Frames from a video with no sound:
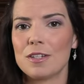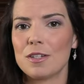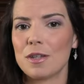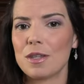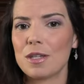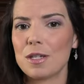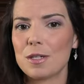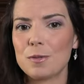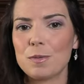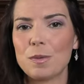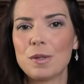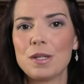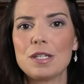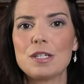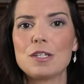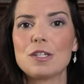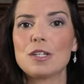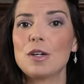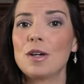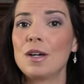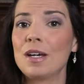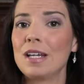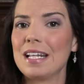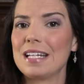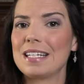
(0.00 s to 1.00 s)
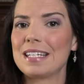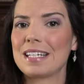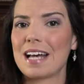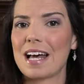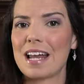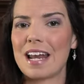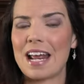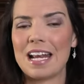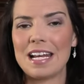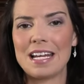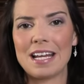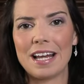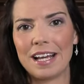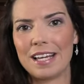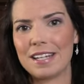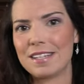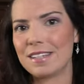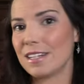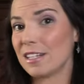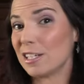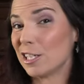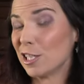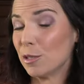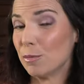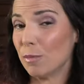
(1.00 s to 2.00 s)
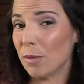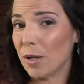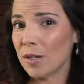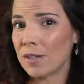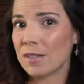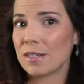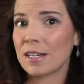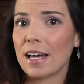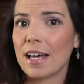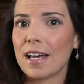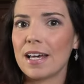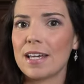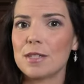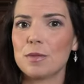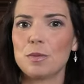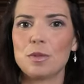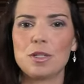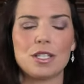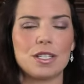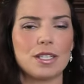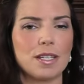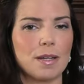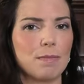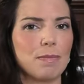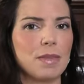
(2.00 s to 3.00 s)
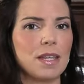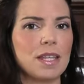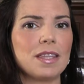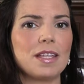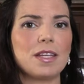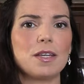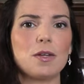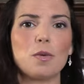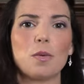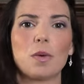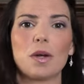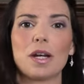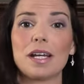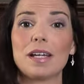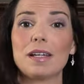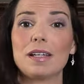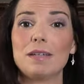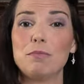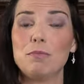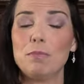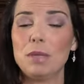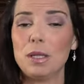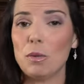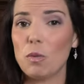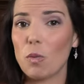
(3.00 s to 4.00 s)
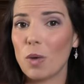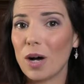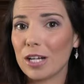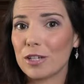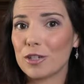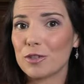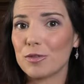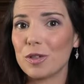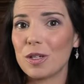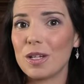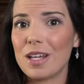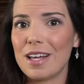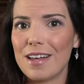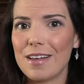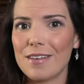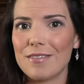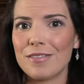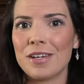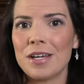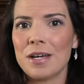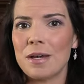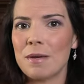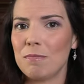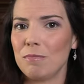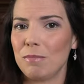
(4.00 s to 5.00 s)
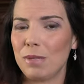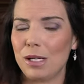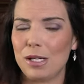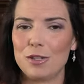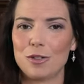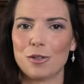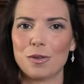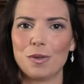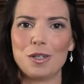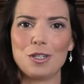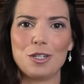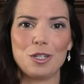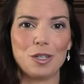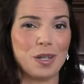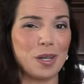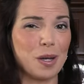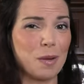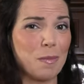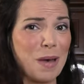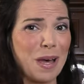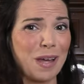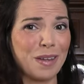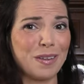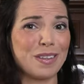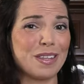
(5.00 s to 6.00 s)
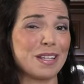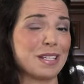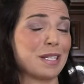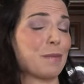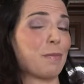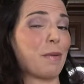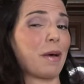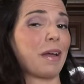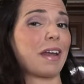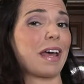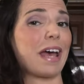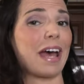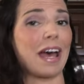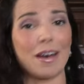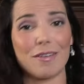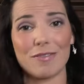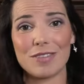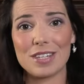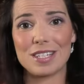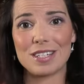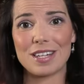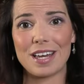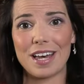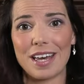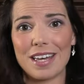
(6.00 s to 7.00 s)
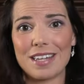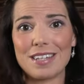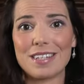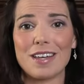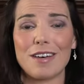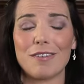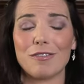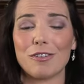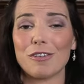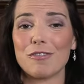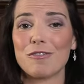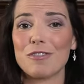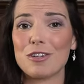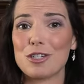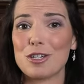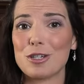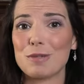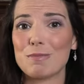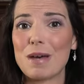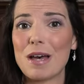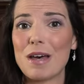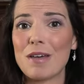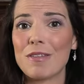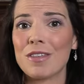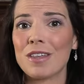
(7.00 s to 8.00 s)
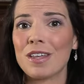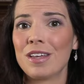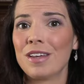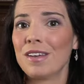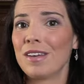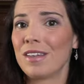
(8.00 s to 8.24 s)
So this one's good. It's got a nice small size, which is something that you want to be watchful of. Make sure that you get a pellet that's about half the size of your fish's mouth.